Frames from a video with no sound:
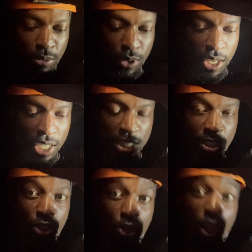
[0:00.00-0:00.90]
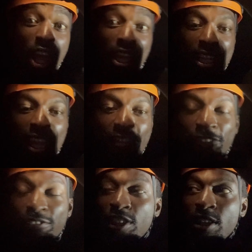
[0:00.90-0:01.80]
was crawling, I,
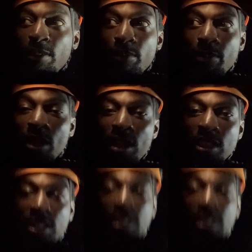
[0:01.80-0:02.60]
to, to be honest, because